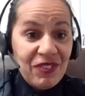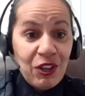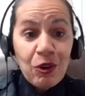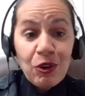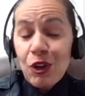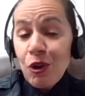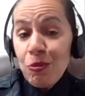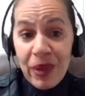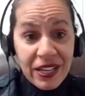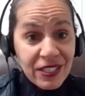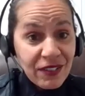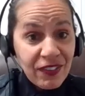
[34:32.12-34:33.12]
There are no
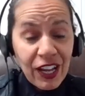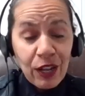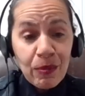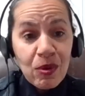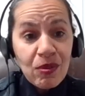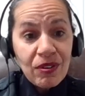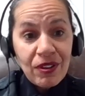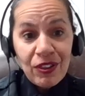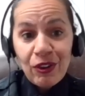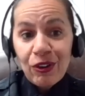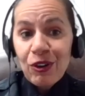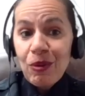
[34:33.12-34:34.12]
beds available.
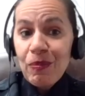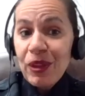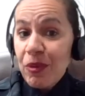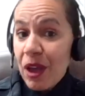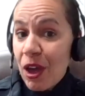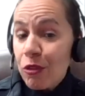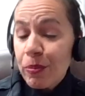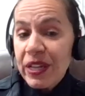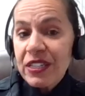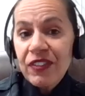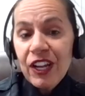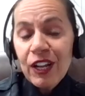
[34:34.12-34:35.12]
There are no mental health
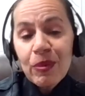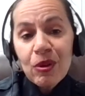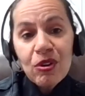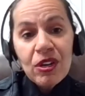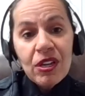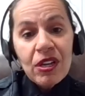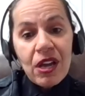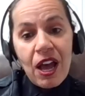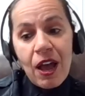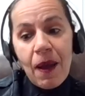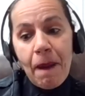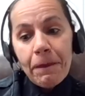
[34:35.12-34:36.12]
beds available.
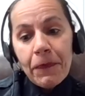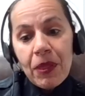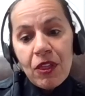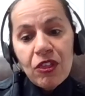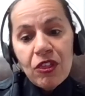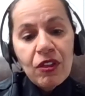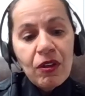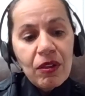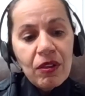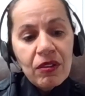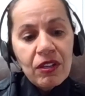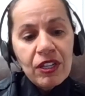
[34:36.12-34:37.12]

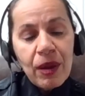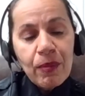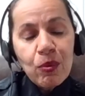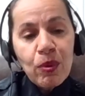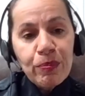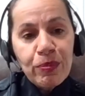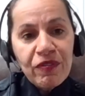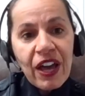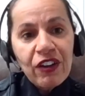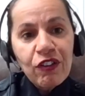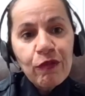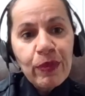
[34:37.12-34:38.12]
The number one
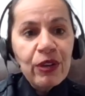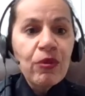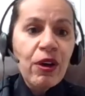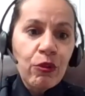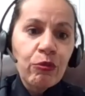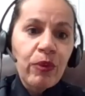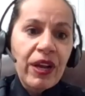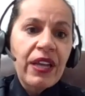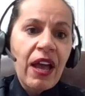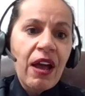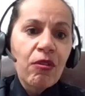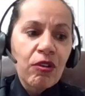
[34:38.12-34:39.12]
provider of mental health right
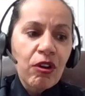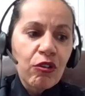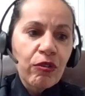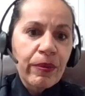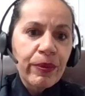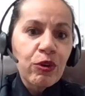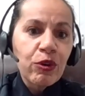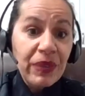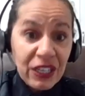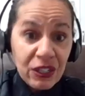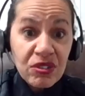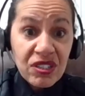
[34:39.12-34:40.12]
now are our criminal
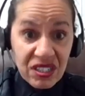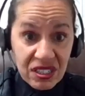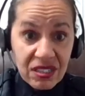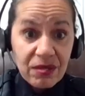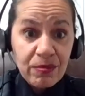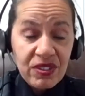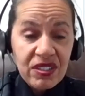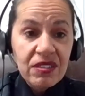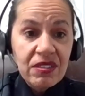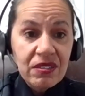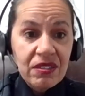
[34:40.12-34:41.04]
penal systems.